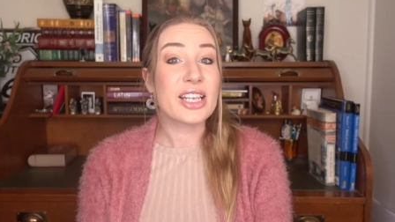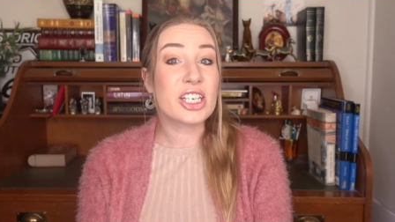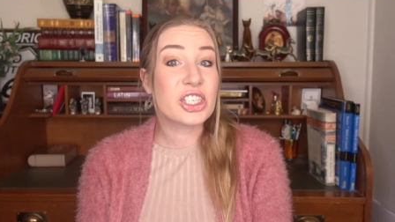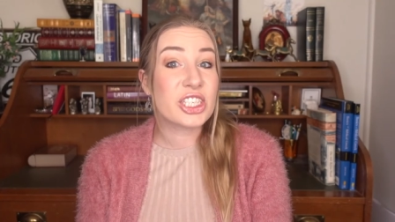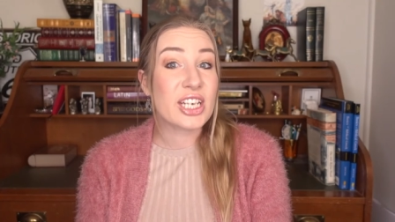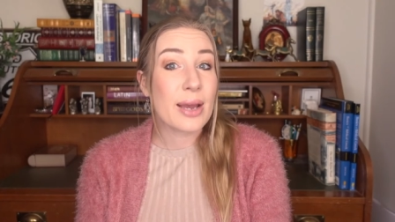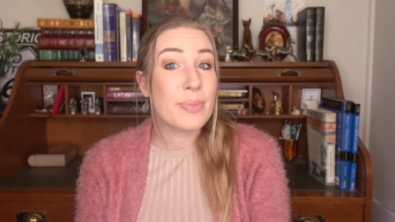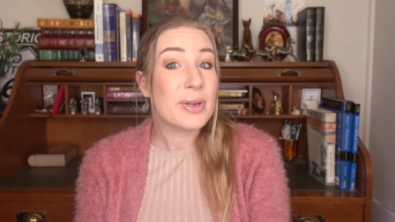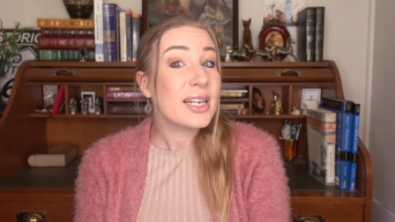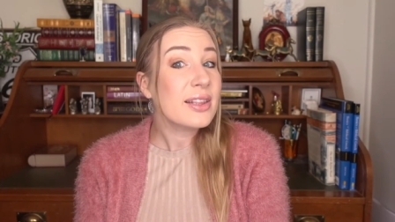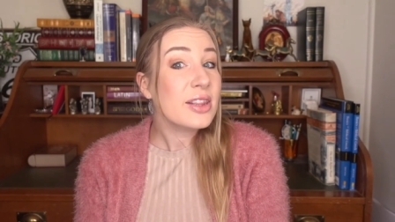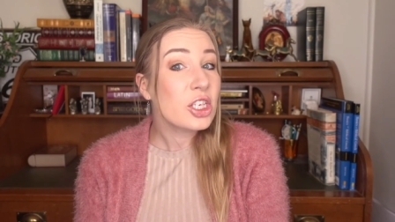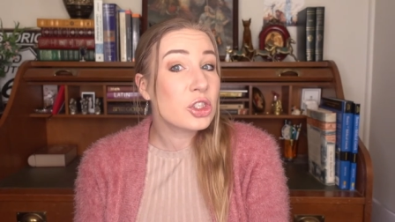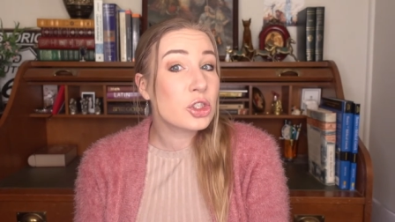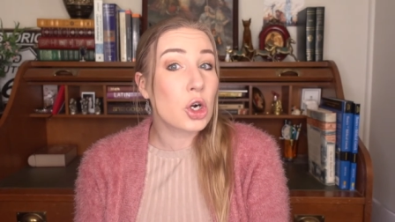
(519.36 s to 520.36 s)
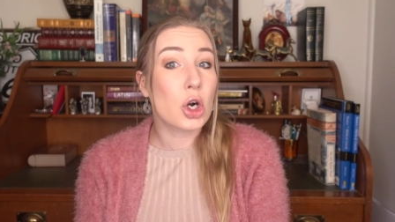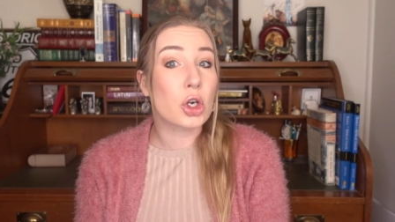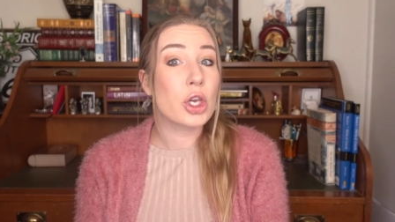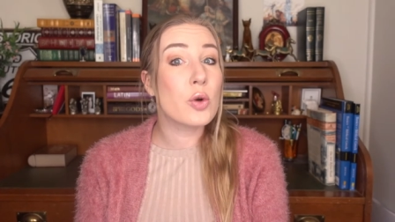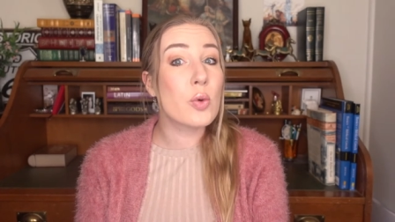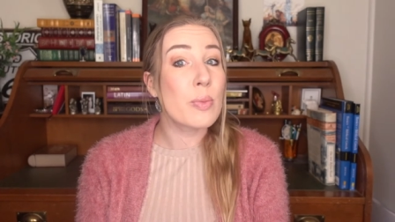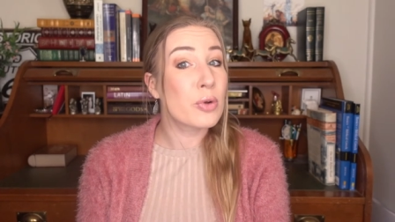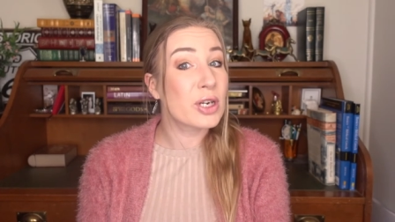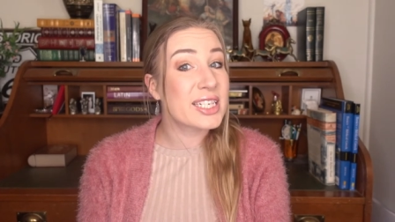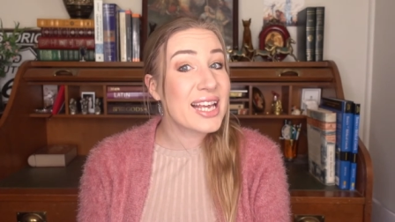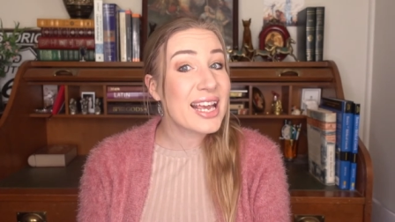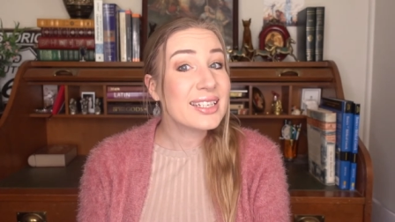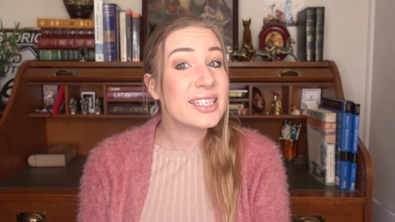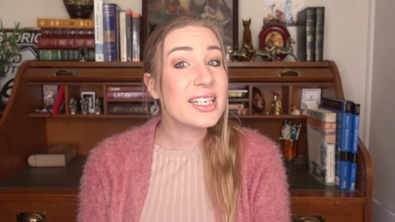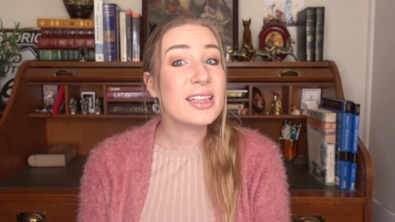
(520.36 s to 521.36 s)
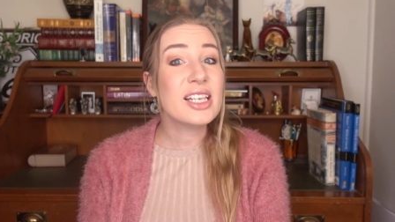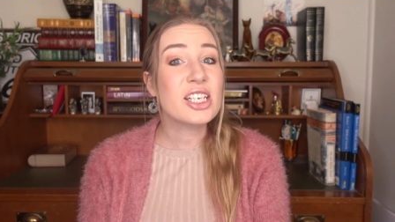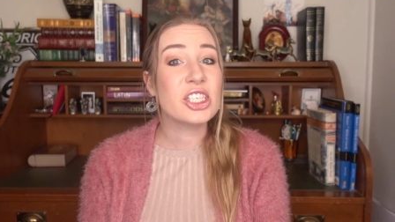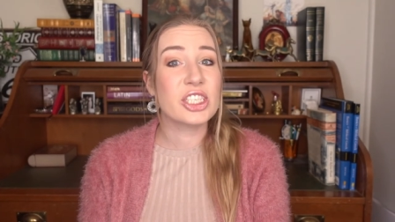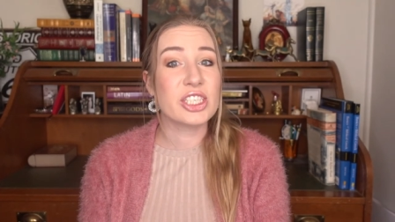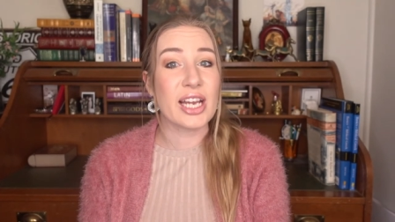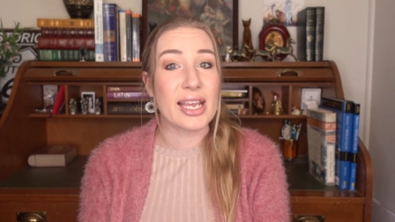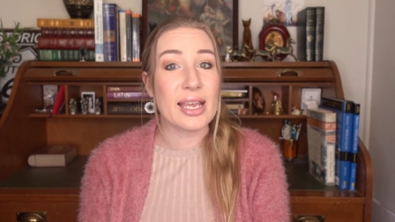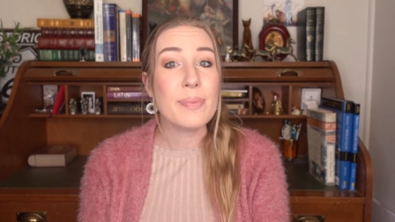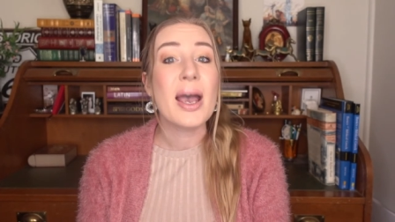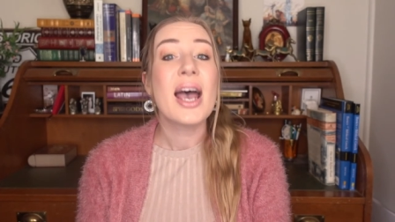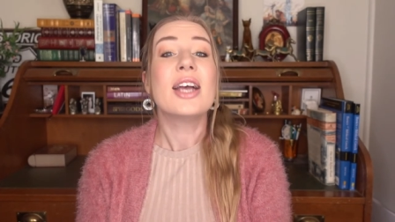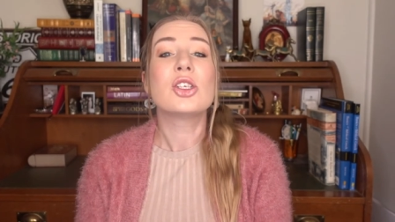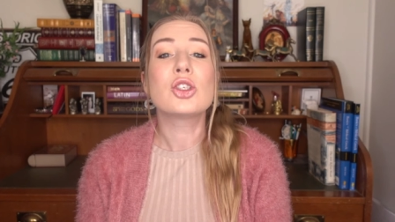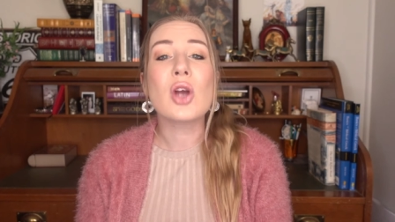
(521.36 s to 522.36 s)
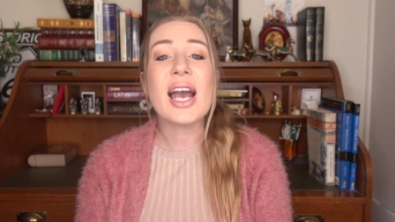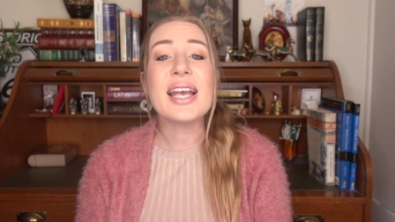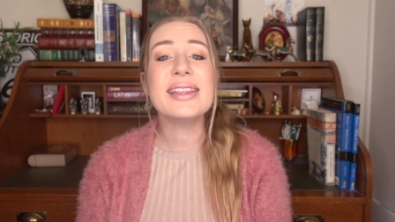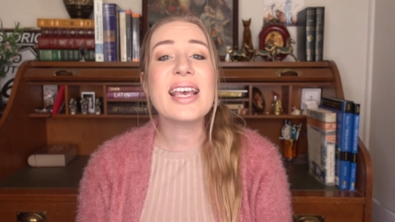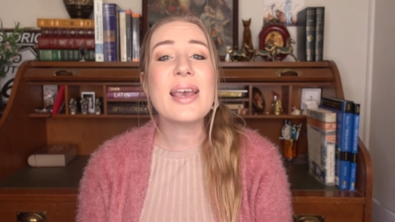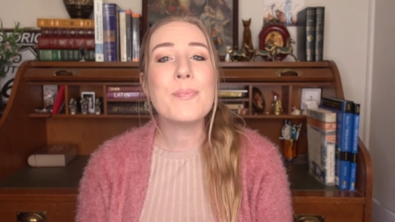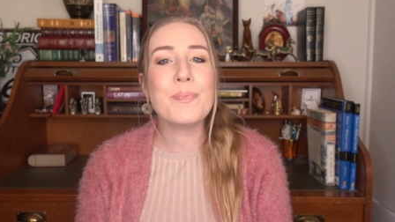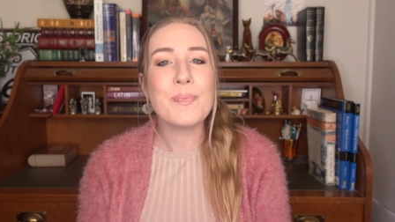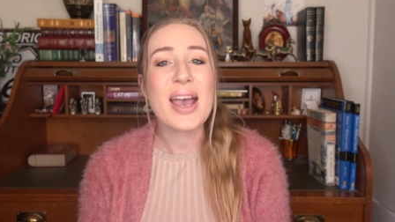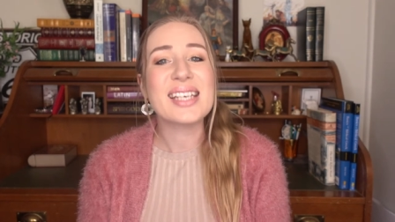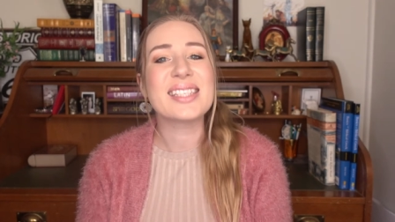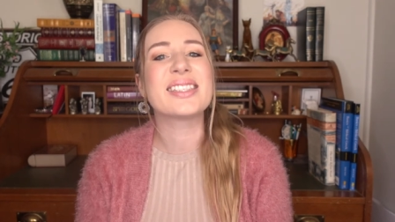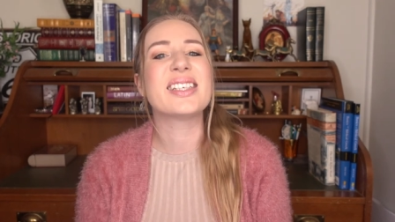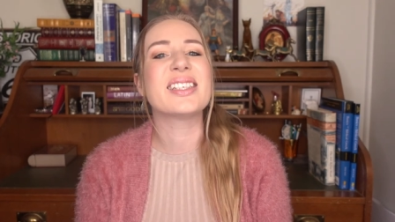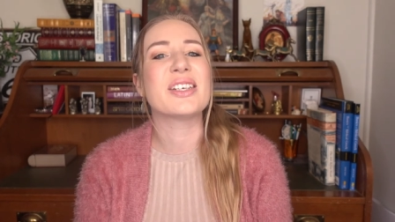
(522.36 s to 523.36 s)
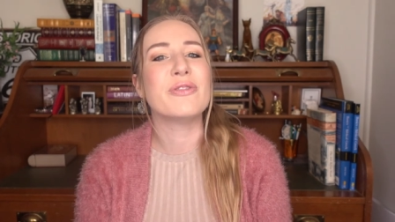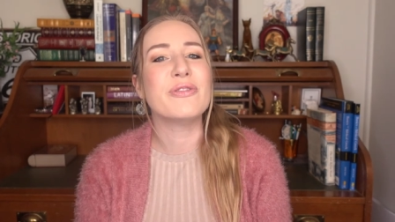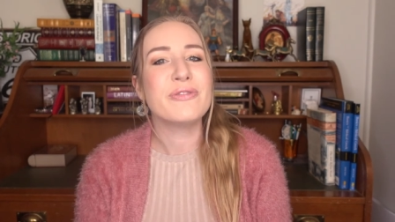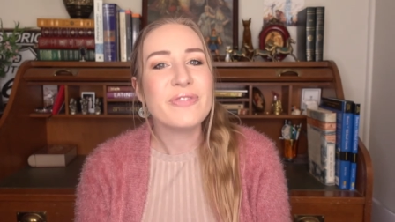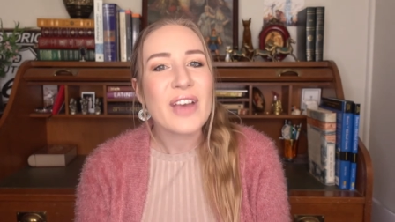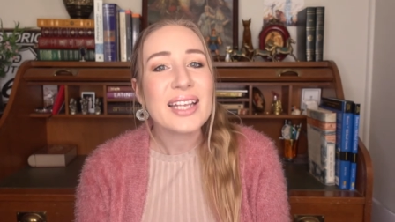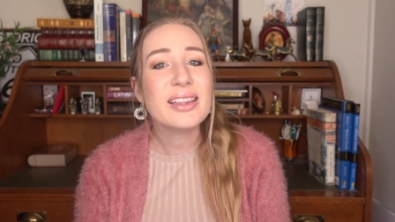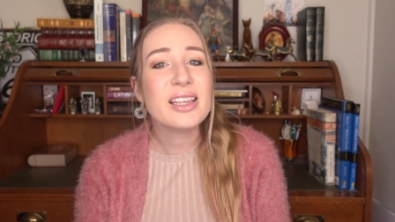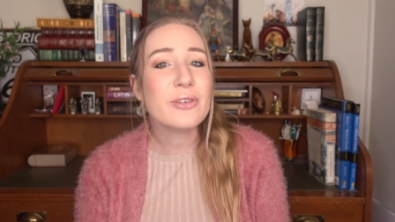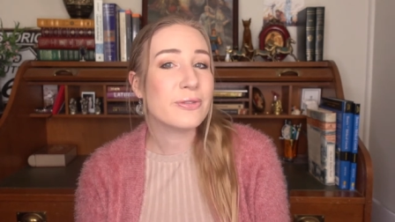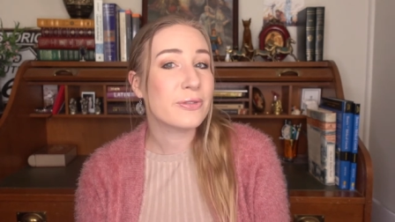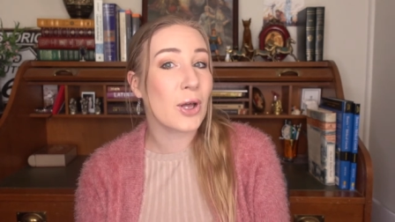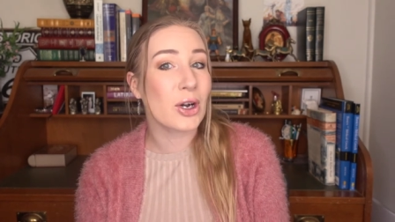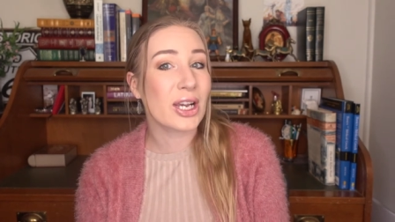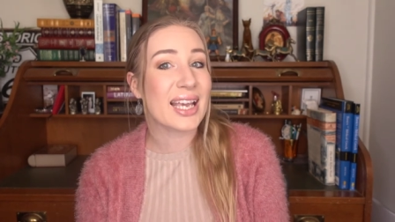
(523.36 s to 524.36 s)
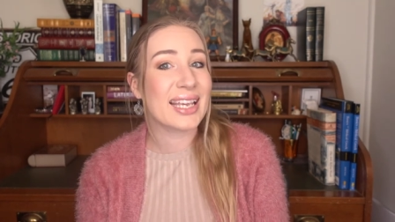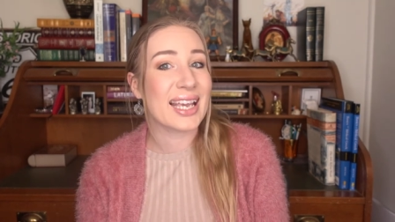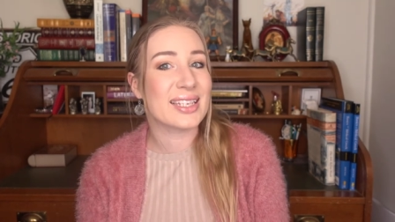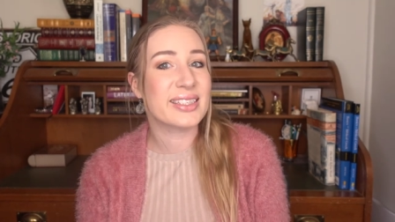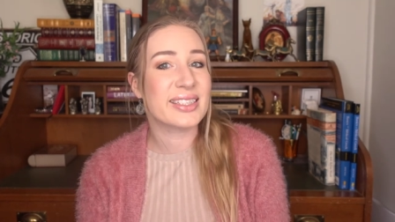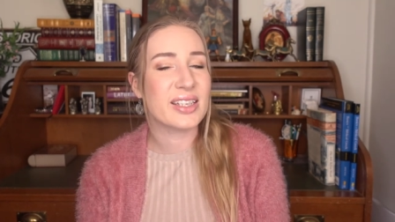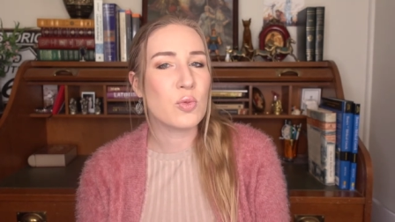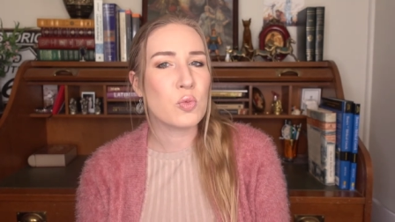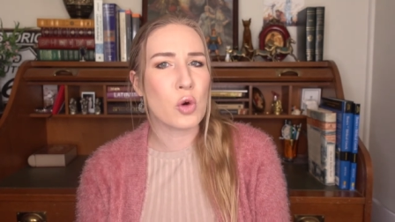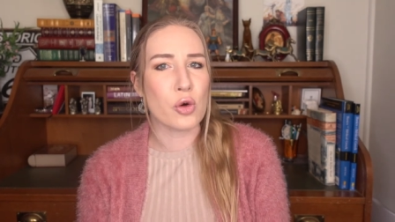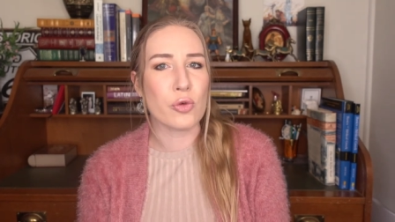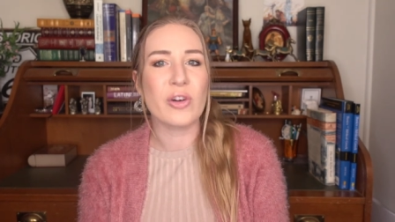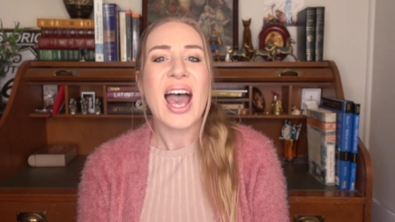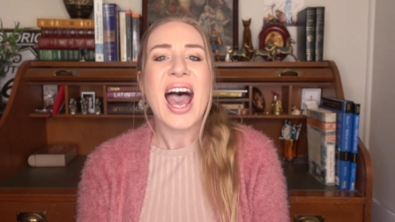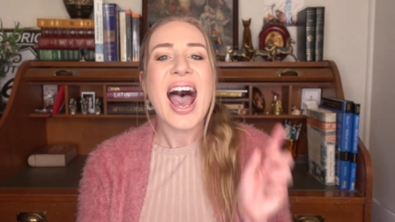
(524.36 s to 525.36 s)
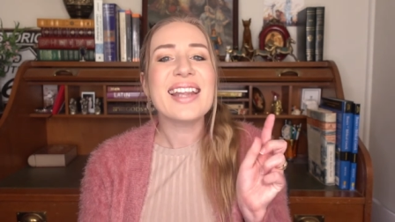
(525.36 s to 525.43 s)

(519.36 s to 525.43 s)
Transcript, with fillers: The shepherd and the dog who were protecting the sheep tried their best to defend the flock against the wolf,